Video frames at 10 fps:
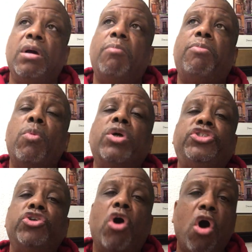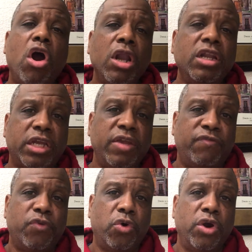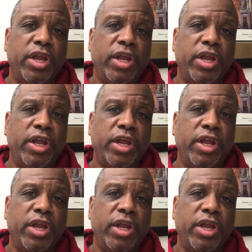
But what you are looking for